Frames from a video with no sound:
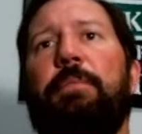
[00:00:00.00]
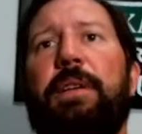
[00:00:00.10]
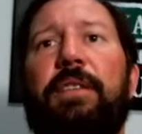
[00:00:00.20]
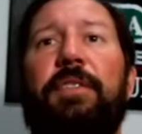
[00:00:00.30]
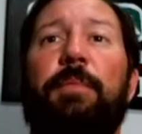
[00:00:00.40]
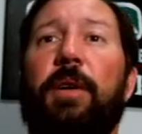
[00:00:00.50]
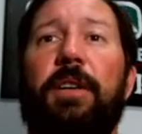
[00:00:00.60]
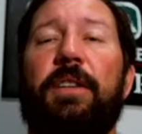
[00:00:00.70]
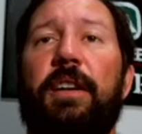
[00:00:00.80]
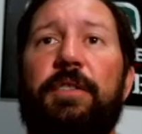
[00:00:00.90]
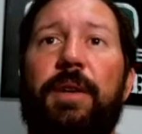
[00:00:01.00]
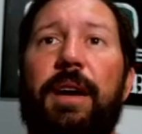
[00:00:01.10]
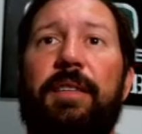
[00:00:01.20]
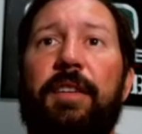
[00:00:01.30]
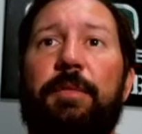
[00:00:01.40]
be smart
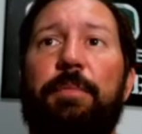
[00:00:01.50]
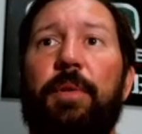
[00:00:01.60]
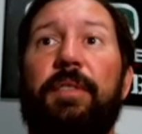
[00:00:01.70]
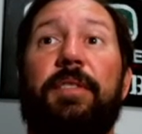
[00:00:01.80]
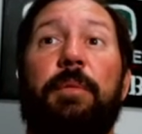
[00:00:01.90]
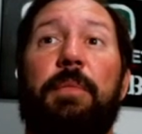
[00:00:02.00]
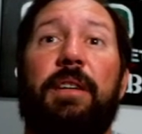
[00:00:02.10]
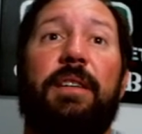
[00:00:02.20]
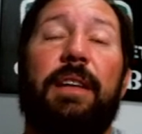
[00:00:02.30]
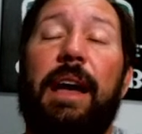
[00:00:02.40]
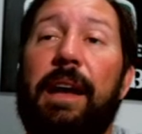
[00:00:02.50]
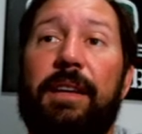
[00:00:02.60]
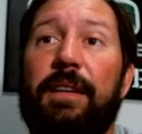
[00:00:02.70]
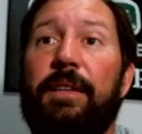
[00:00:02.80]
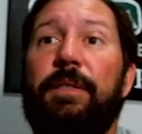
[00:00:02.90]
contract exploits. Somebody could
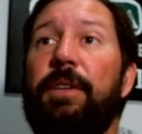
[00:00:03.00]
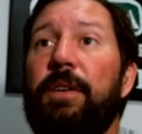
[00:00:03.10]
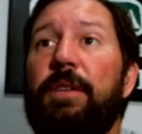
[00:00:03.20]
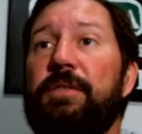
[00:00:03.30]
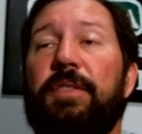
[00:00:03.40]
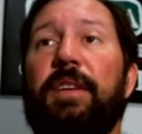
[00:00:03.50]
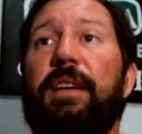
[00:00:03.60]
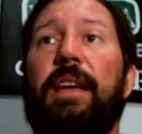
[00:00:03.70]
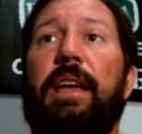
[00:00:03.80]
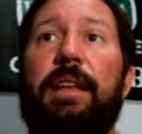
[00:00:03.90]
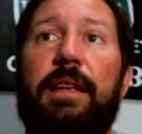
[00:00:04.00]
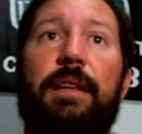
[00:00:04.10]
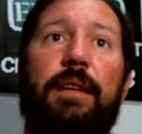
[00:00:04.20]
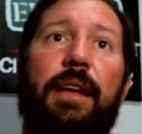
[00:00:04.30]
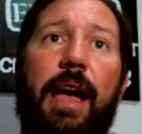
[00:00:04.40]
hack it, just like
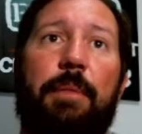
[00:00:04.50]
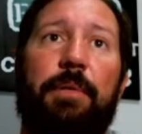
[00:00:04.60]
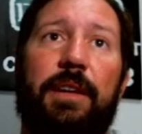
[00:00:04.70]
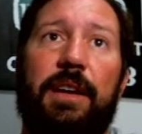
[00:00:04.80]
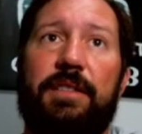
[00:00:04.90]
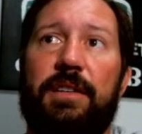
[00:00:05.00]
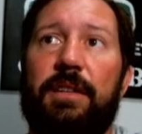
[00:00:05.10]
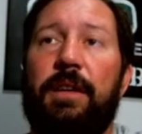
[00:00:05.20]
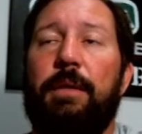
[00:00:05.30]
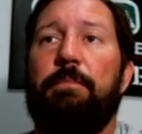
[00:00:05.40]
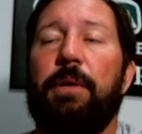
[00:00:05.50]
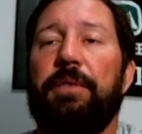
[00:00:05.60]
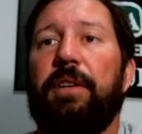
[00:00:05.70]
any application built on